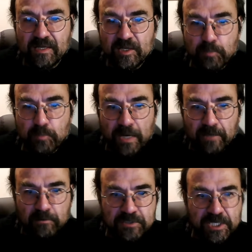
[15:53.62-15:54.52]
the
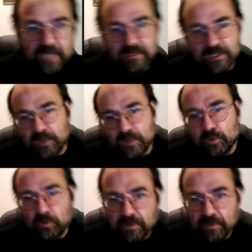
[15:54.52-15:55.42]
biology and the social
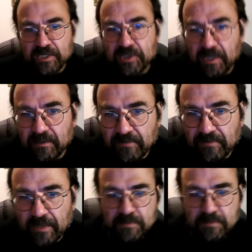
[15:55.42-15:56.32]
conditioning that have
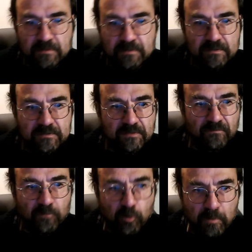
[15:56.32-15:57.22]
helped to
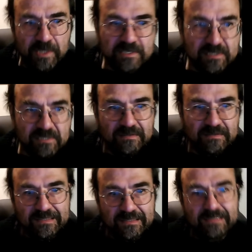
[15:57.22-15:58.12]
form us.
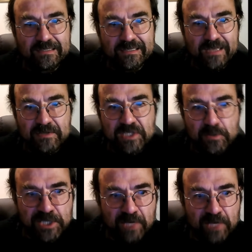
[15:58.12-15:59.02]
You know, so
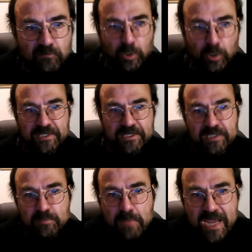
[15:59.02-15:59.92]
in general, that
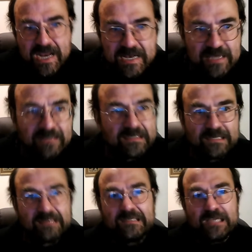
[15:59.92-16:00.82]
does mean, you